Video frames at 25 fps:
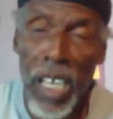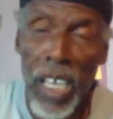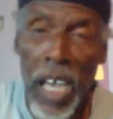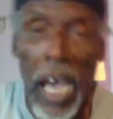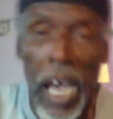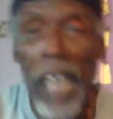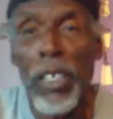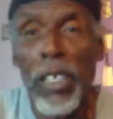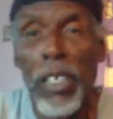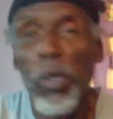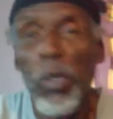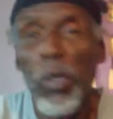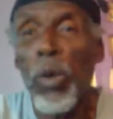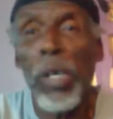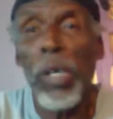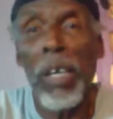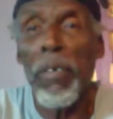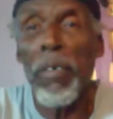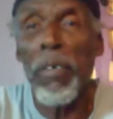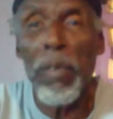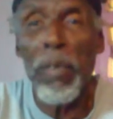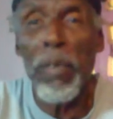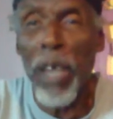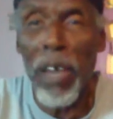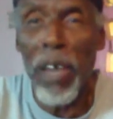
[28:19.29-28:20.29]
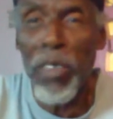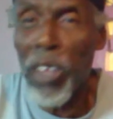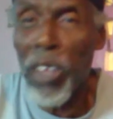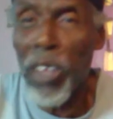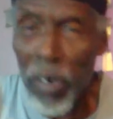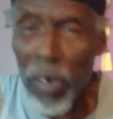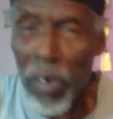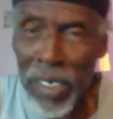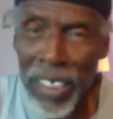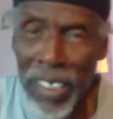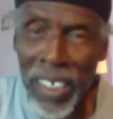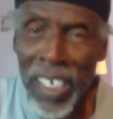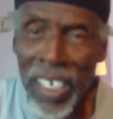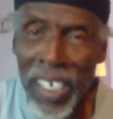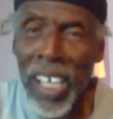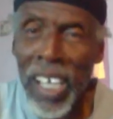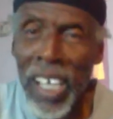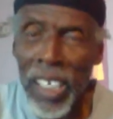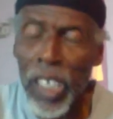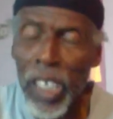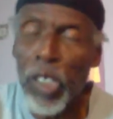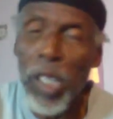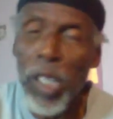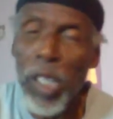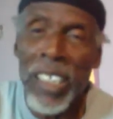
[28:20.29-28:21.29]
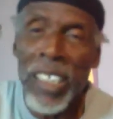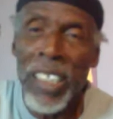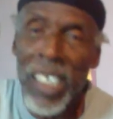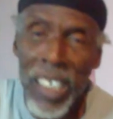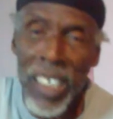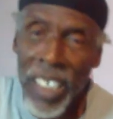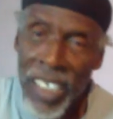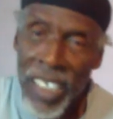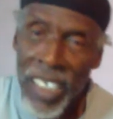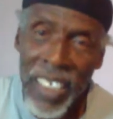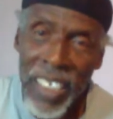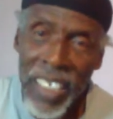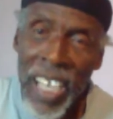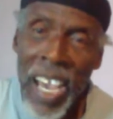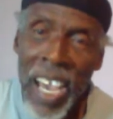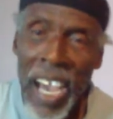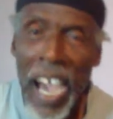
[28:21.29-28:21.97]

I don't know, give him the authority to translate it,